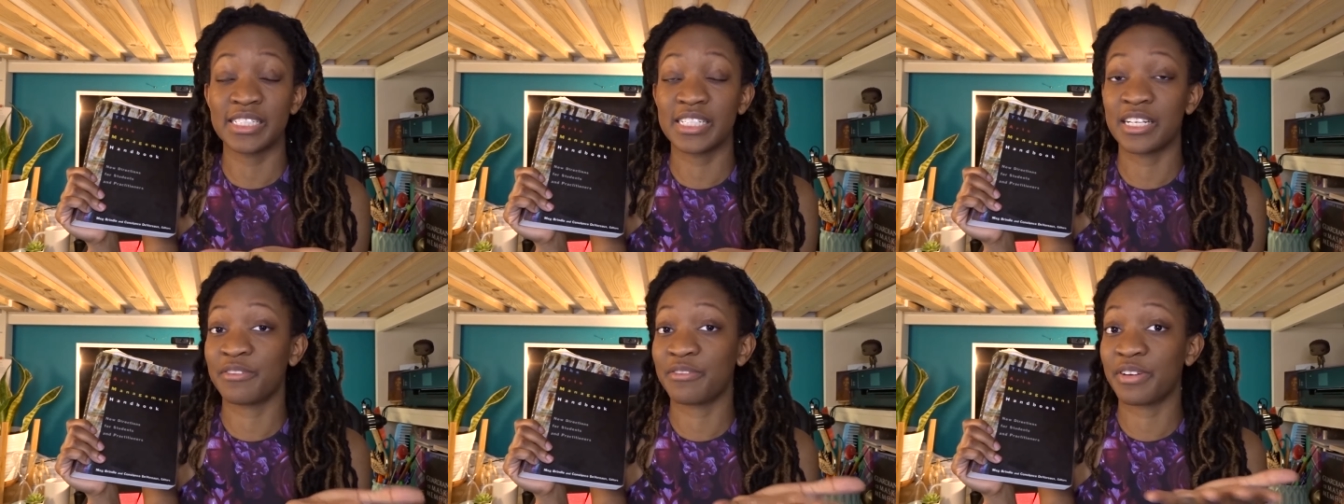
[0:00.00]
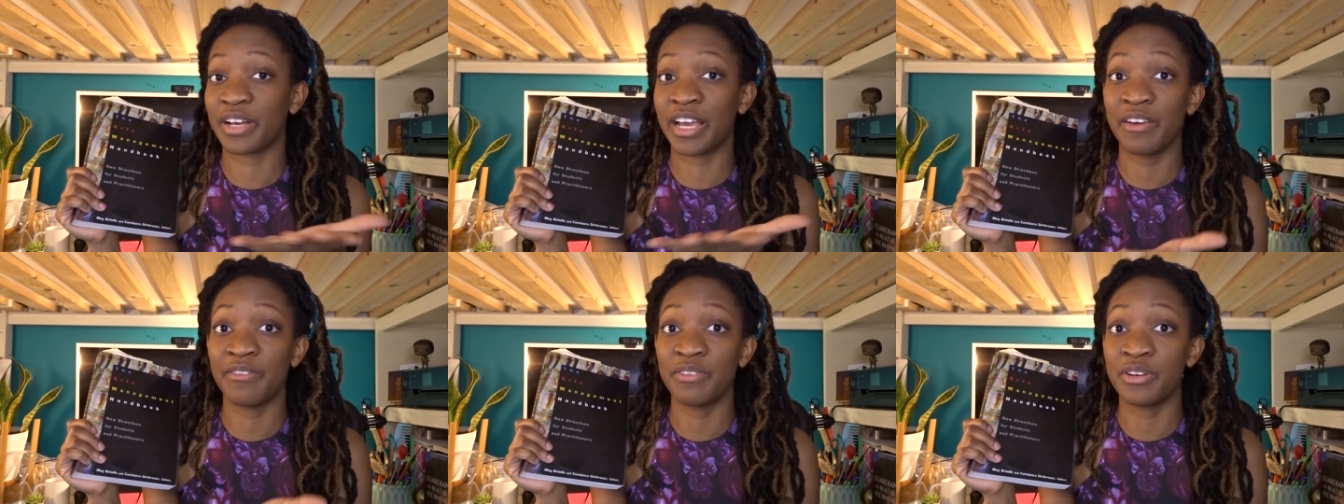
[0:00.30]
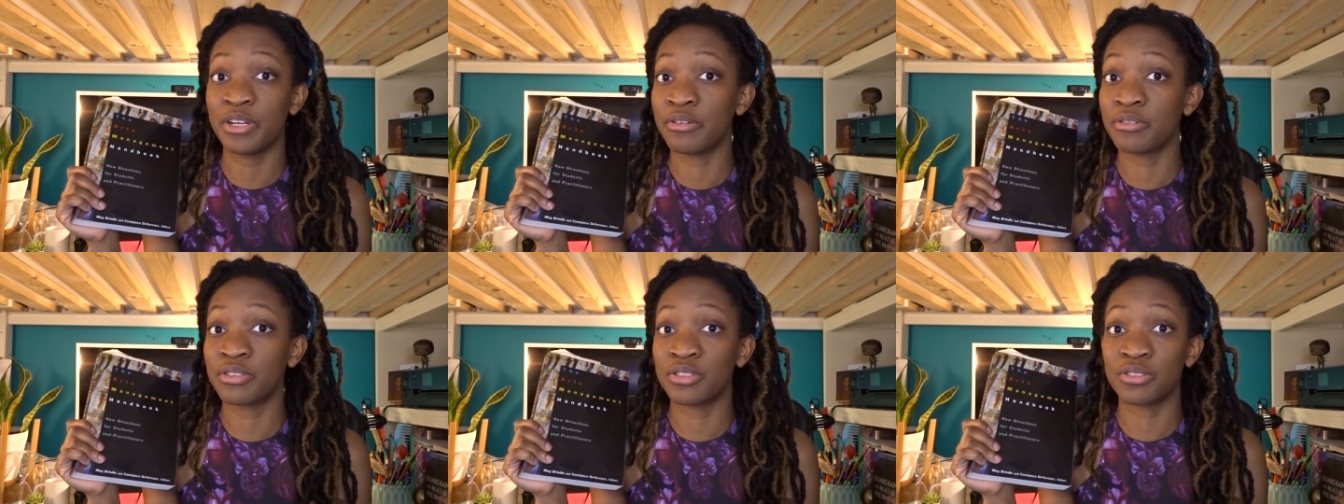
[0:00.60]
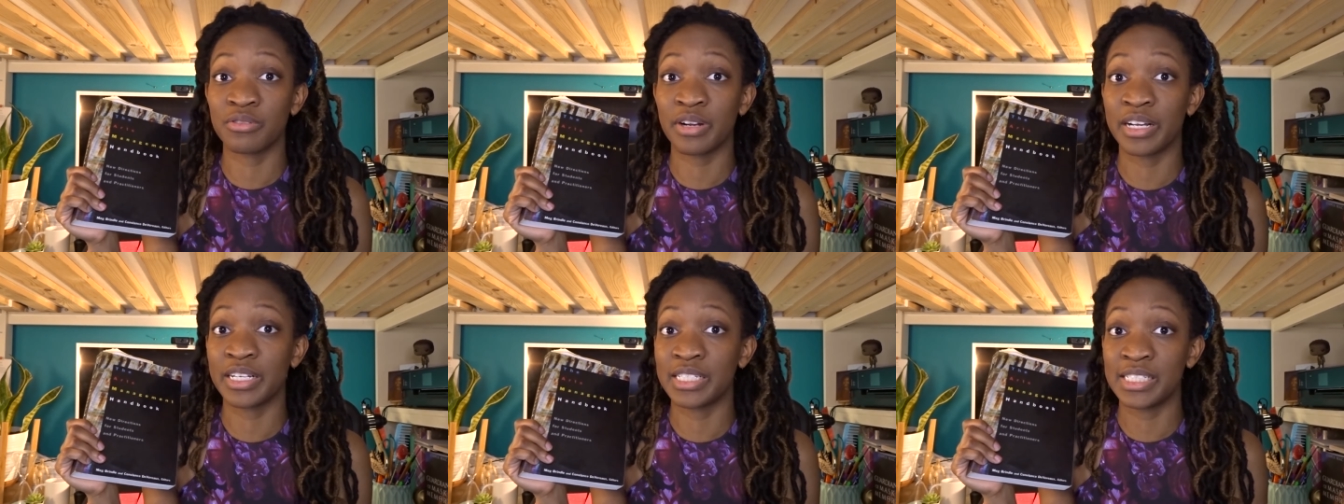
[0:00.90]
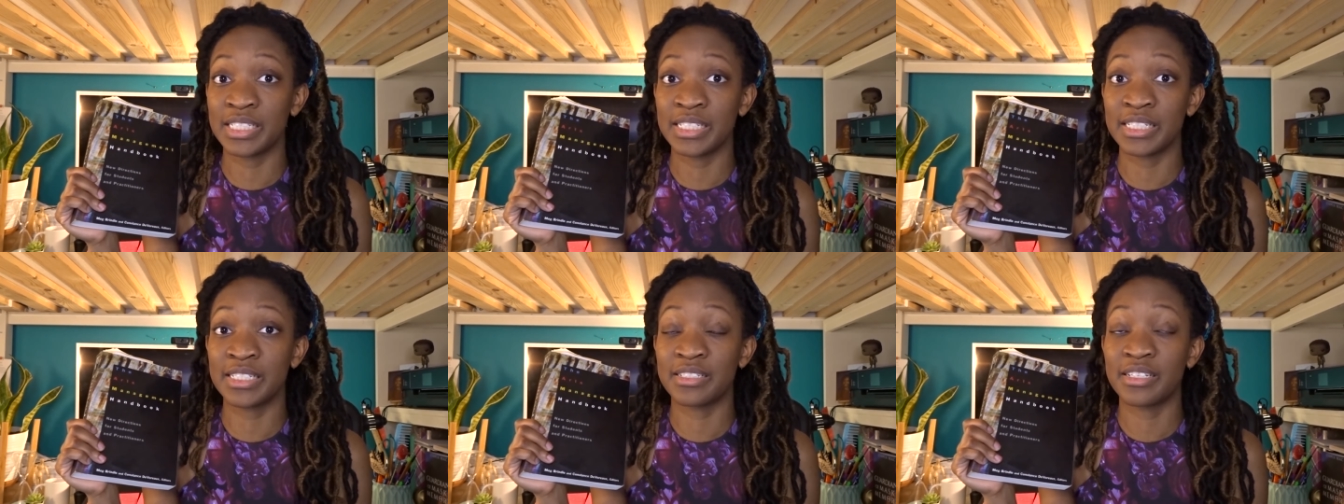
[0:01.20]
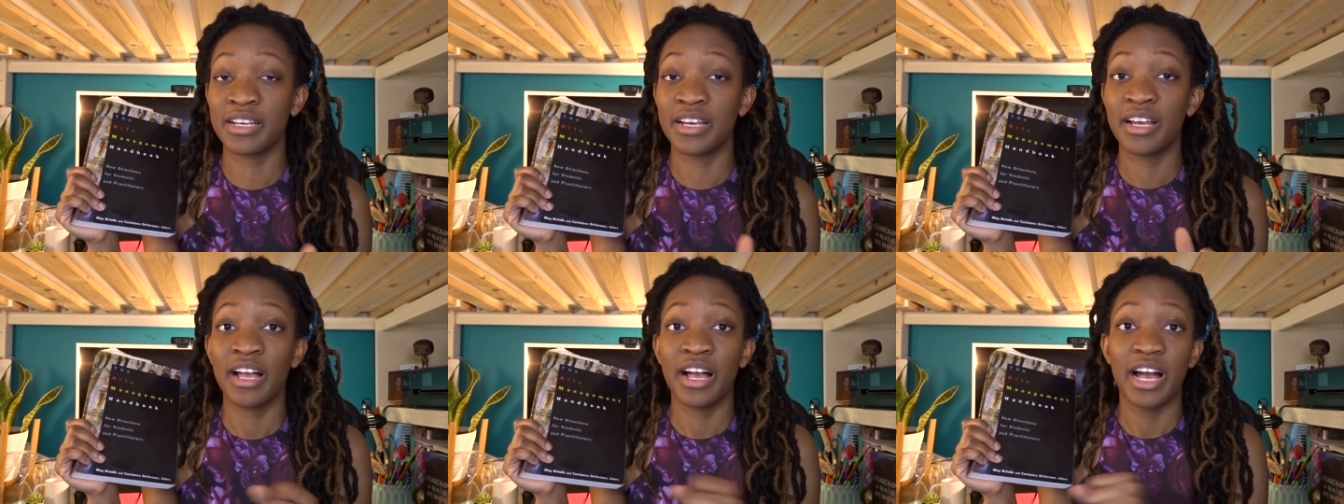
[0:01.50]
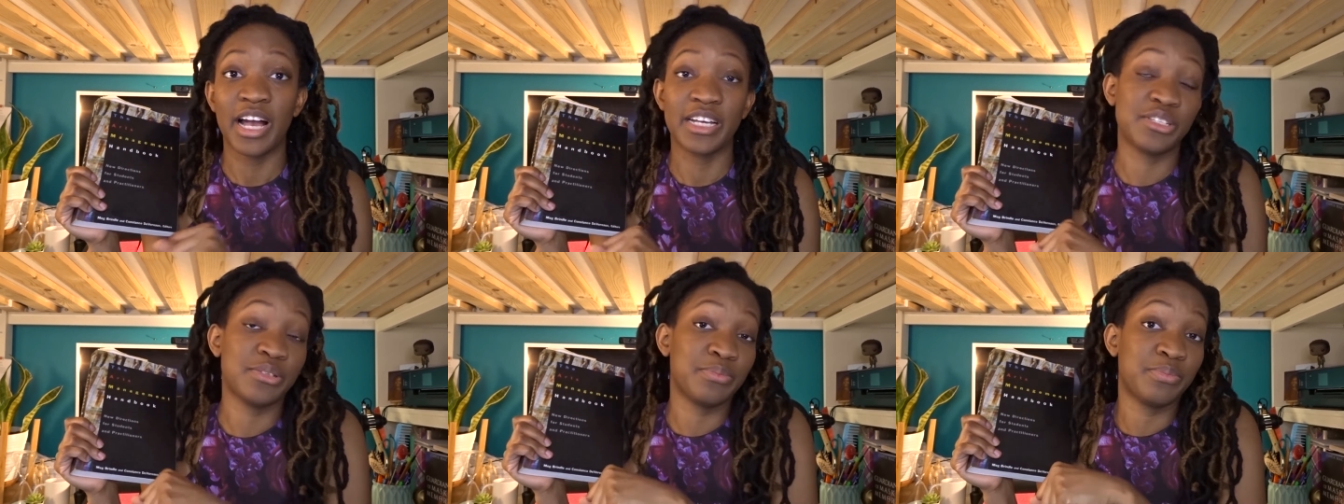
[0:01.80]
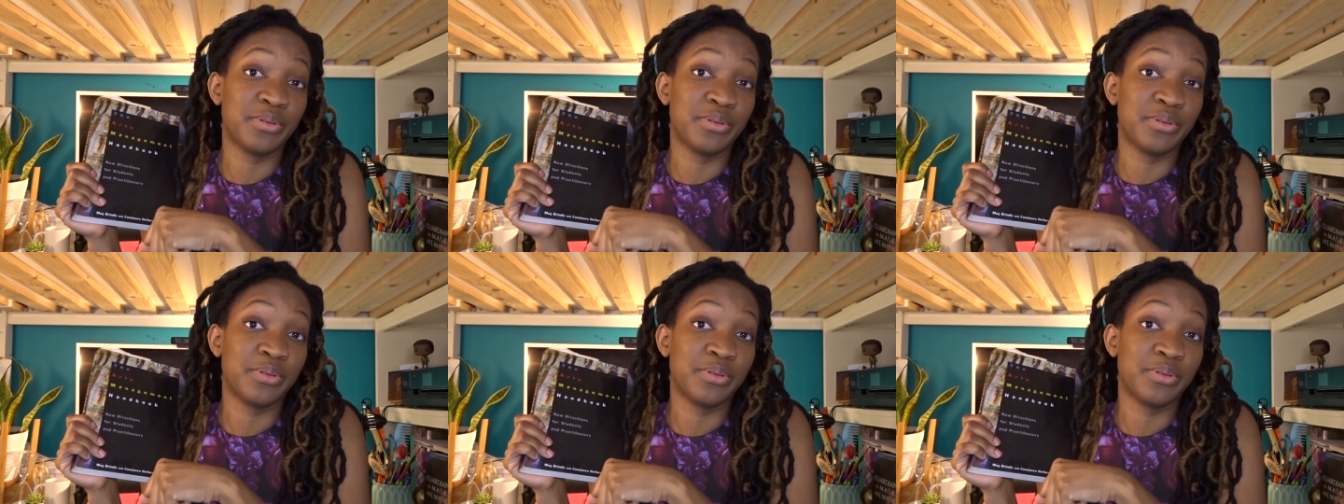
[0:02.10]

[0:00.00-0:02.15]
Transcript: And if I have notes or ideas, I should